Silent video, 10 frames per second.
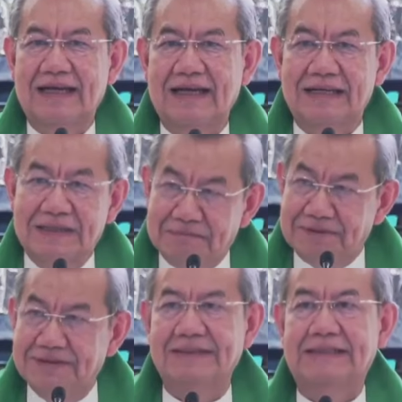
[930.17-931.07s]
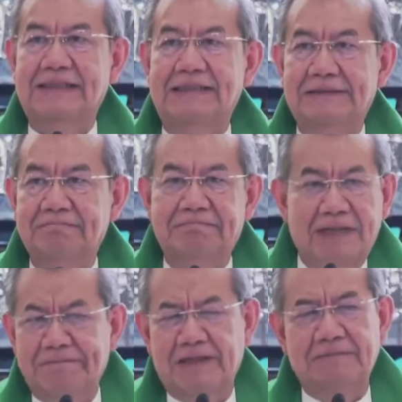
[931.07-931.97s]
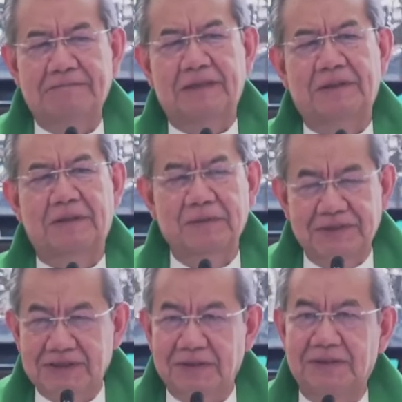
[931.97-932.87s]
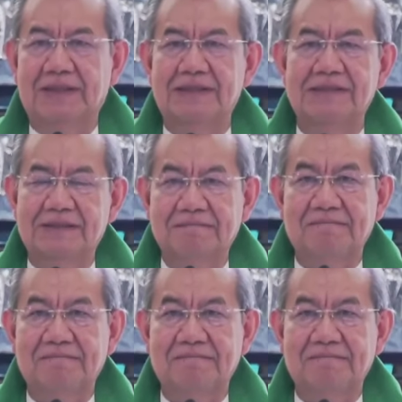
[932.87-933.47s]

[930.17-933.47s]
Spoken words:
And number three, Papa and Mama always told us,